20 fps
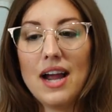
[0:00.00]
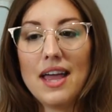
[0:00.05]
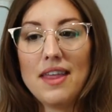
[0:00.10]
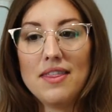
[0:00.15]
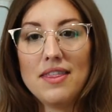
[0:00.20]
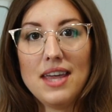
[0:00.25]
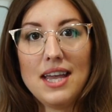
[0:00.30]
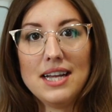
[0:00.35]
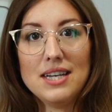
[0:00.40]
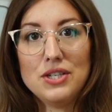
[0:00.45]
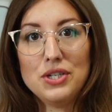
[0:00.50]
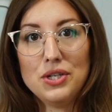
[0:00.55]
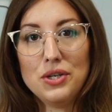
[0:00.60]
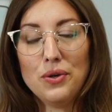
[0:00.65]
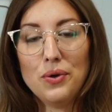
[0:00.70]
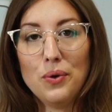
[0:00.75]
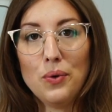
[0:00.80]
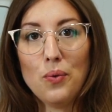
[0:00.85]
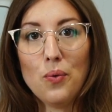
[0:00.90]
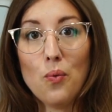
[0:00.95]
and they
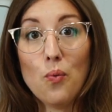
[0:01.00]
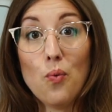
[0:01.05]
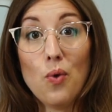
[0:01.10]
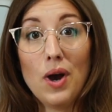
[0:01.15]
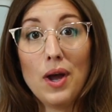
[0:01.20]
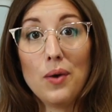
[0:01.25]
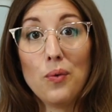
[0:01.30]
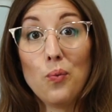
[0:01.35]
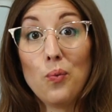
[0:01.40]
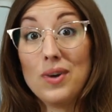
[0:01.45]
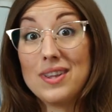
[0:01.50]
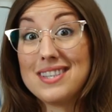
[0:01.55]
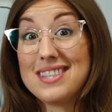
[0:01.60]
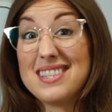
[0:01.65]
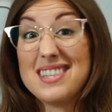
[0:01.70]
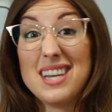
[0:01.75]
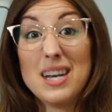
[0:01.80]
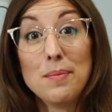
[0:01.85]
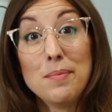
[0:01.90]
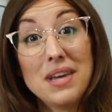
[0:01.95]
do one with
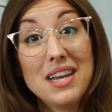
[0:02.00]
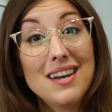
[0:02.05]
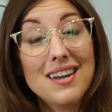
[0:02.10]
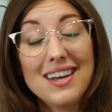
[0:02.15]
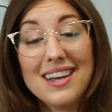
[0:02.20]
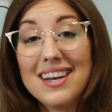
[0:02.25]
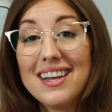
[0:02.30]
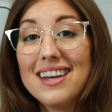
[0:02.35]
cinnamon in